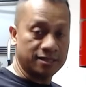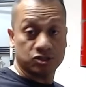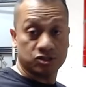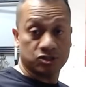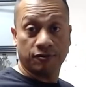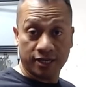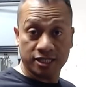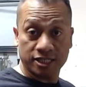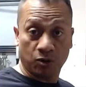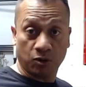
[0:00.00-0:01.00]
It's called a
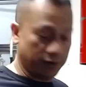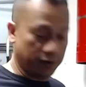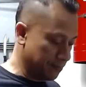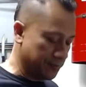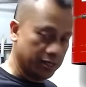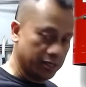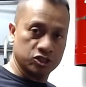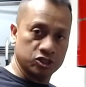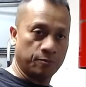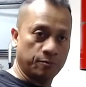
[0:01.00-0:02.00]
rice bowl, right?
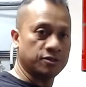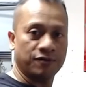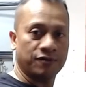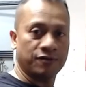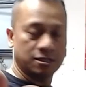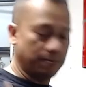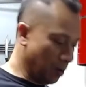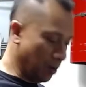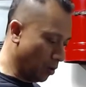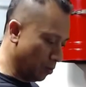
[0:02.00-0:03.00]
So put the rice in the
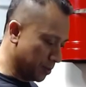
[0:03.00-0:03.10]
bowl.